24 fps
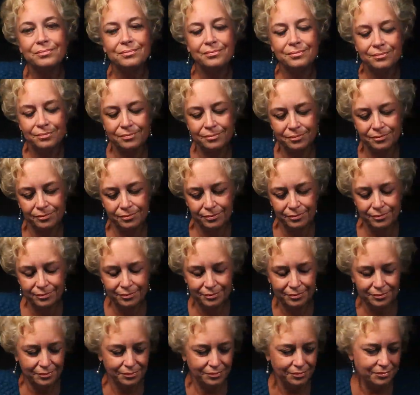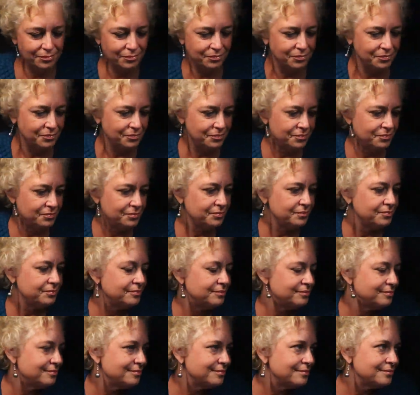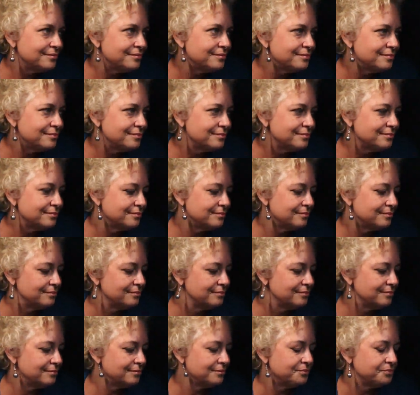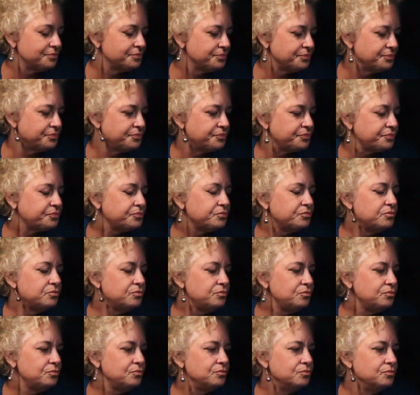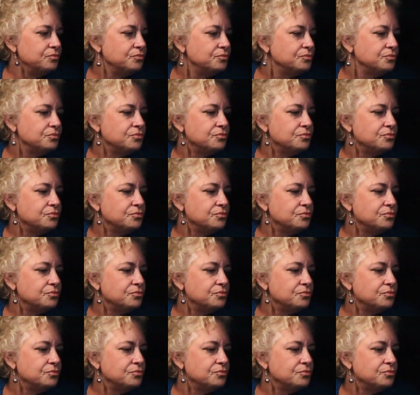Nobody speaks.